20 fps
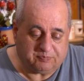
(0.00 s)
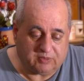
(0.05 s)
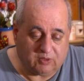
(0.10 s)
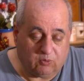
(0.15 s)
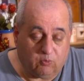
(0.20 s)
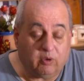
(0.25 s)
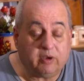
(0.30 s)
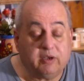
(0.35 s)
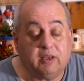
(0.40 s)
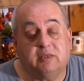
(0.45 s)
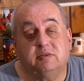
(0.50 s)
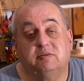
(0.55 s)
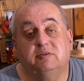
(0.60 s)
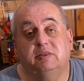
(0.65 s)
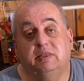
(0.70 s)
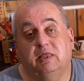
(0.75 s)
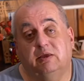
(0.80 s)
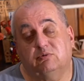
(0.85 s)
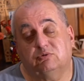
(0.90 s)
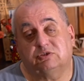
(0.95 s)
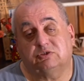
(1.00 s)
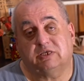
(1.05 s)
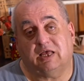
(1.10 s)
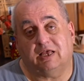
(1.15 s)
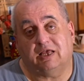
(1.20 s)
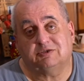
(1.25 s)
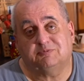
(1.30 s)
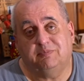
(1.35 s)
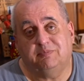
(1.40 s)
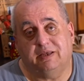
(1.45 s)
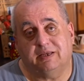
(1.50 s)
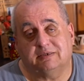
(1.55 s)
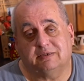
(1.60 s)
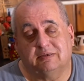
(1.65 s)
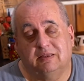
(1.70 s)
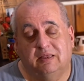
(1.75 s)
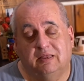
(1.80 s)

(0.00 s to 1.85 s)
100 euros cashback,